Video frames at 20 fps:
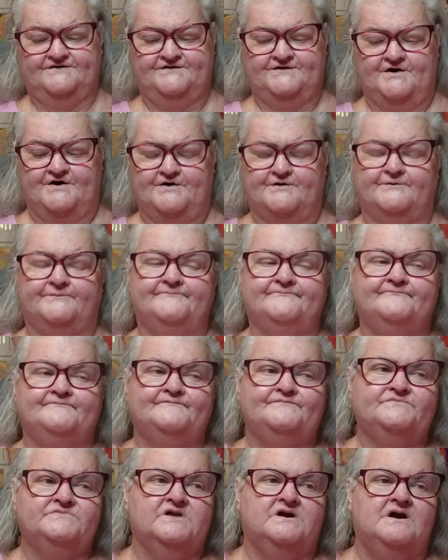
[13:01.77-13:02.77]
So
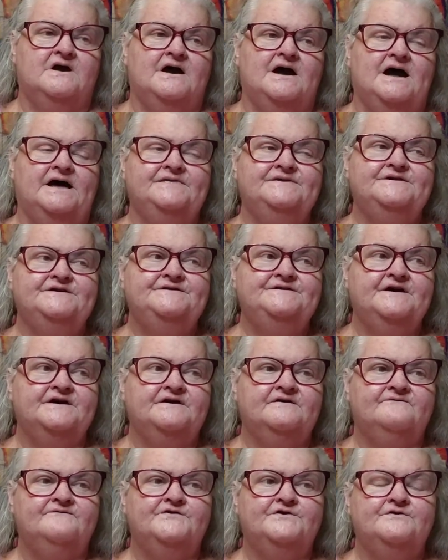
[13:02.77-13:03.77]
I did
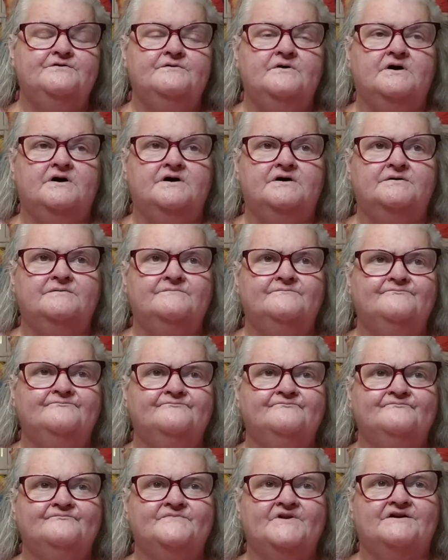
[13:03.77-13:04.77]
take a few
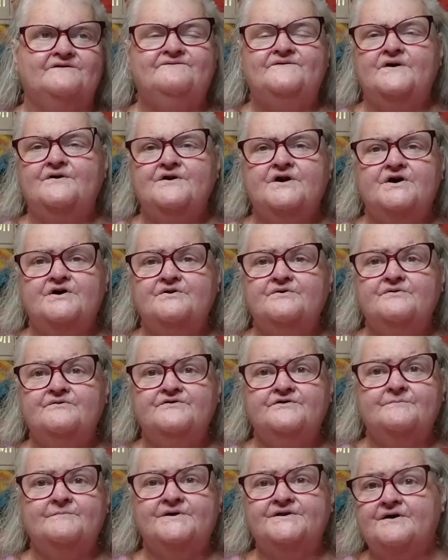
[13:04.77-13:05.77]

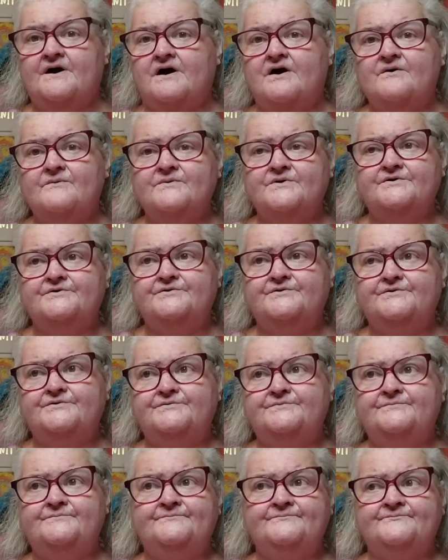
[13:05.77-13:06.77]
photos in my doll
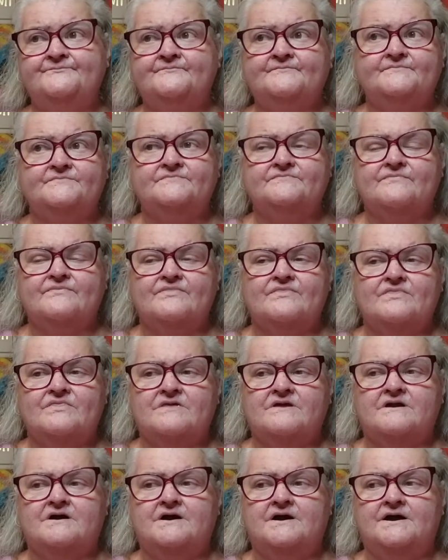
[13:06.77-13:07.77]
room
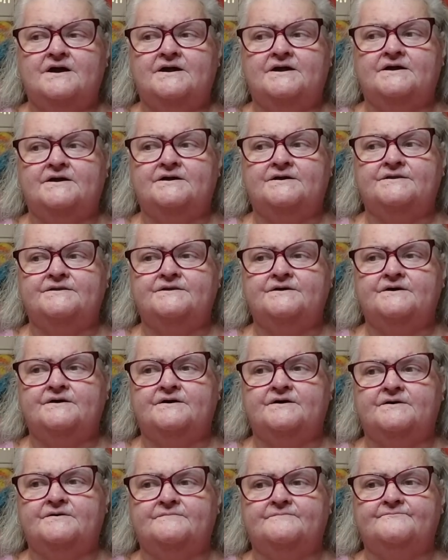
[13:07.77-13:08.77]
and
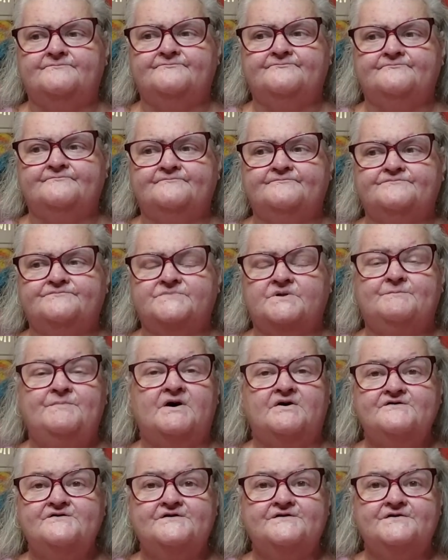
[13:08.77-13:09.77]

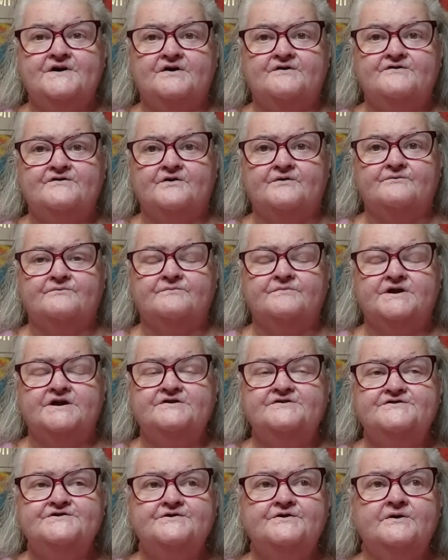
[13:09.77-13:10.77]
posted those on
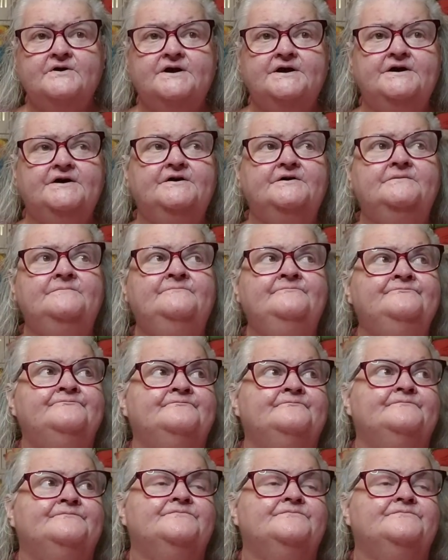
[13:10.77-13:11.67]
Instagram,